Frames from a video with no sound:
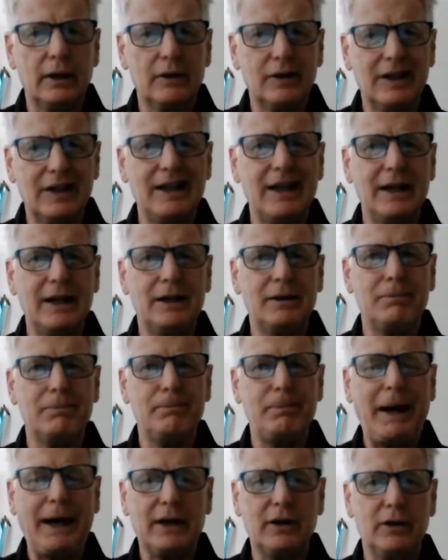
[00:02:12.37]
to get
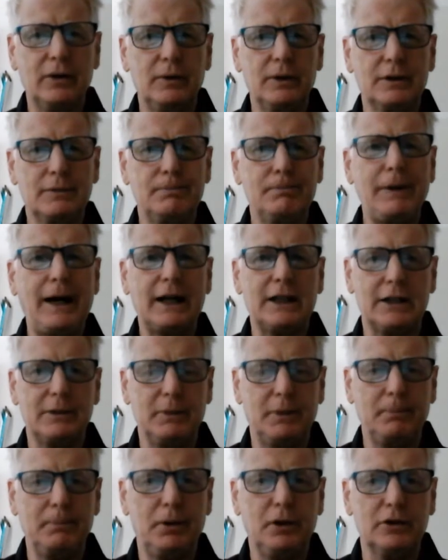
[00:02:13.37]
it back to its
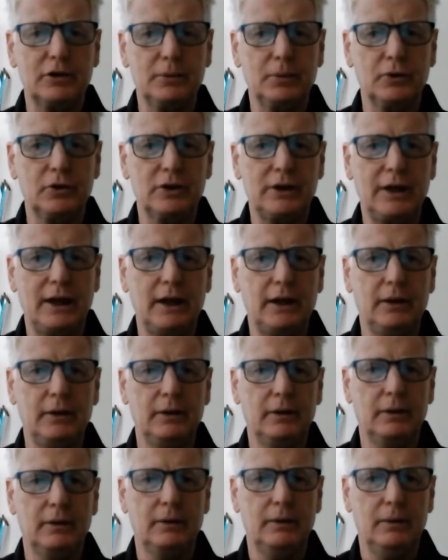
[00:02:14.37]
maximum possible state
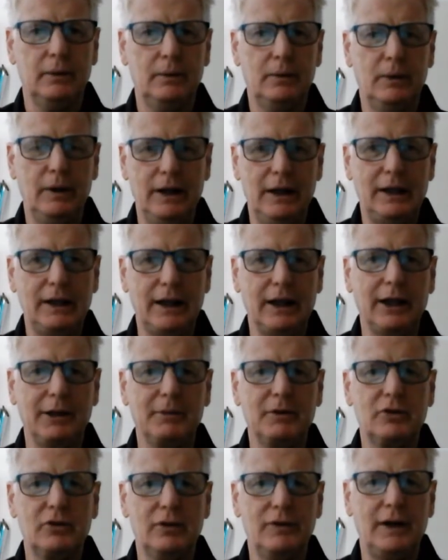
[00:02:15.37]
within the
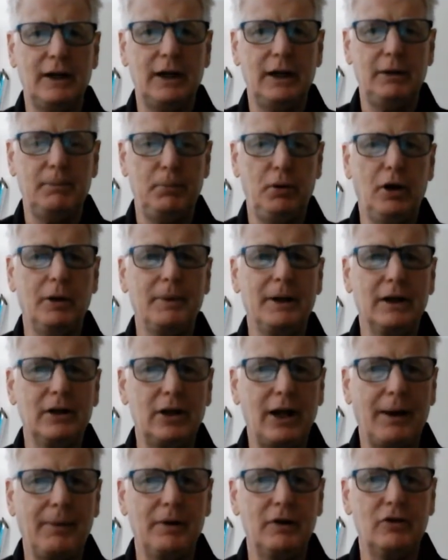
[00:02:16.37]
limits of any permanent
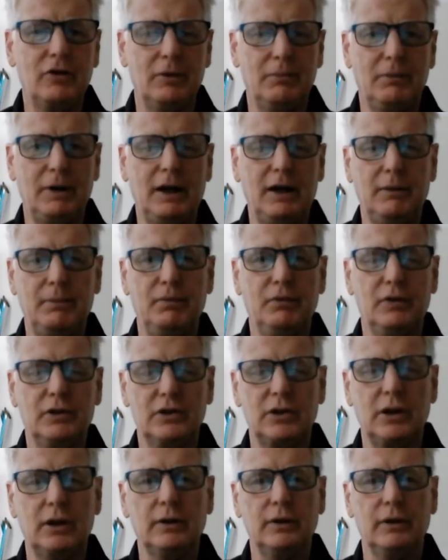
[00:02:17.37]
damage that may have
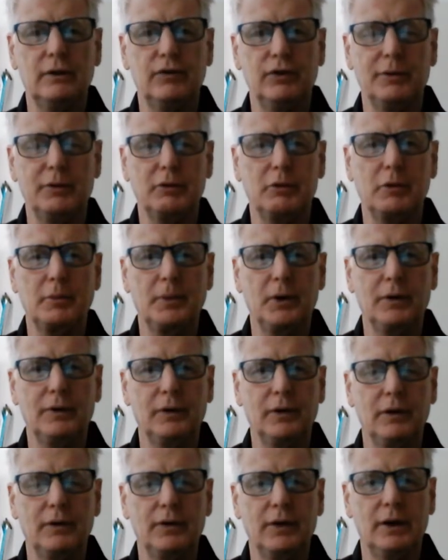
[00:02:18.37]
resulted from the
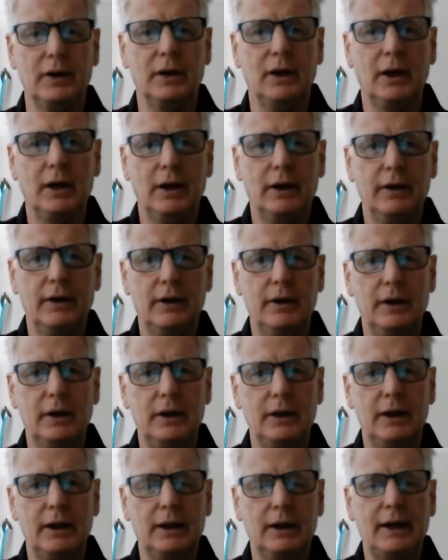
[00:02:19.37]
removal of the,
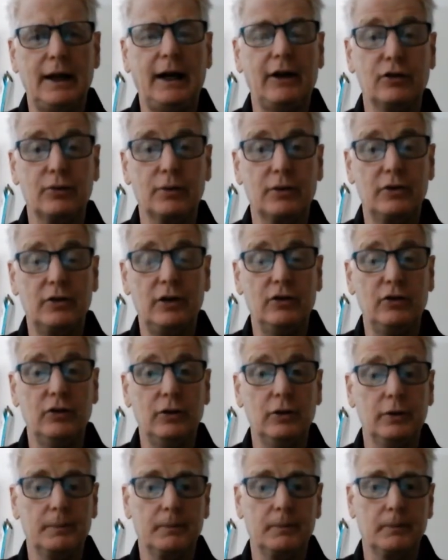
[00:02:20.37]
the uh, cancerous
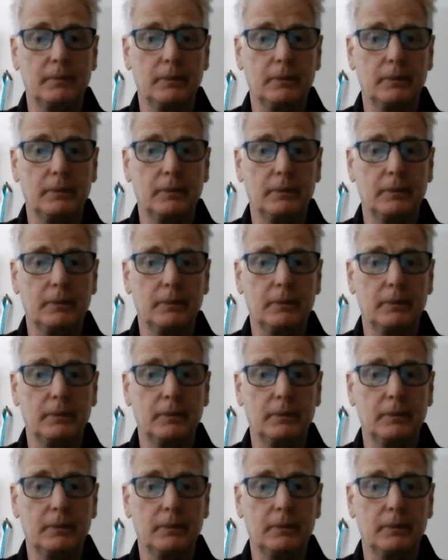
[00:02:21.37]
tissues.